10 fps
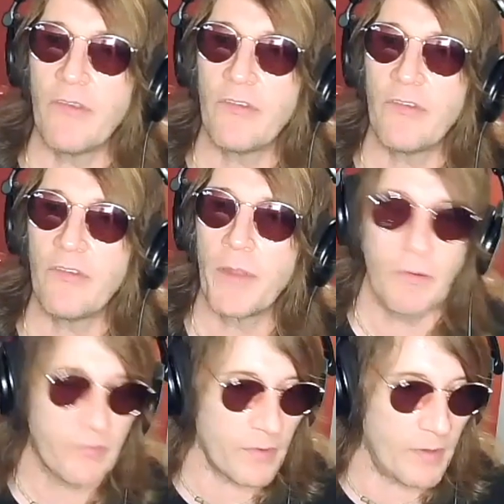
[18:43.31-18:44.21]
There
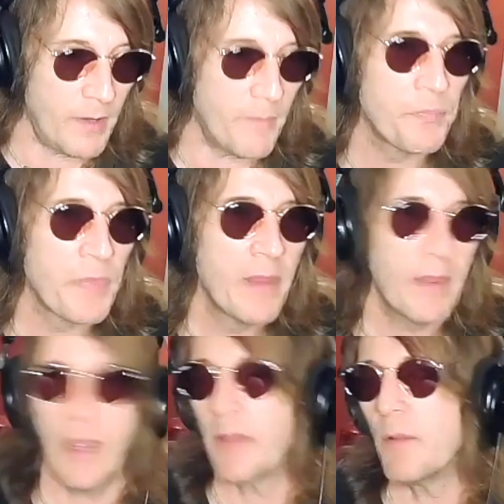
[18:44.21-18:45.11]
was they
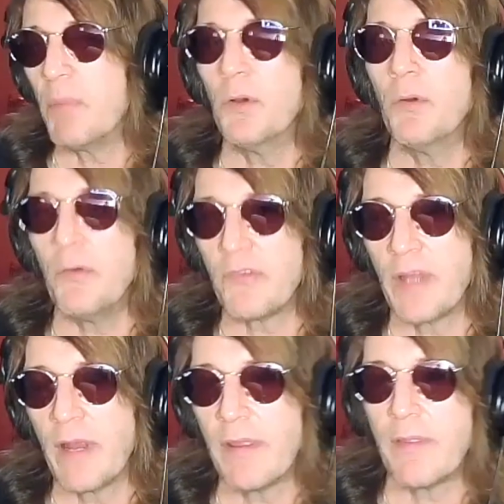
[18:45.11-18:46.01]
had the blues and
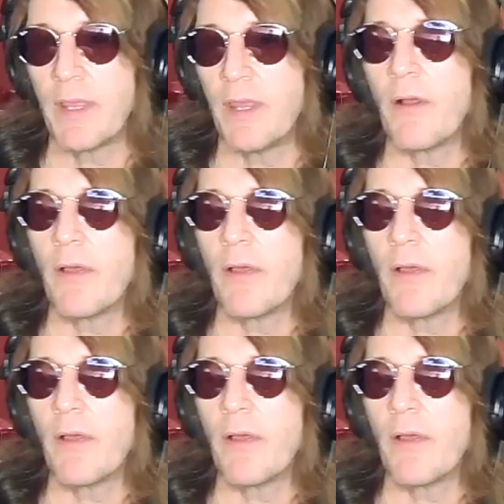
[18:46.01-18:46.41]
everything,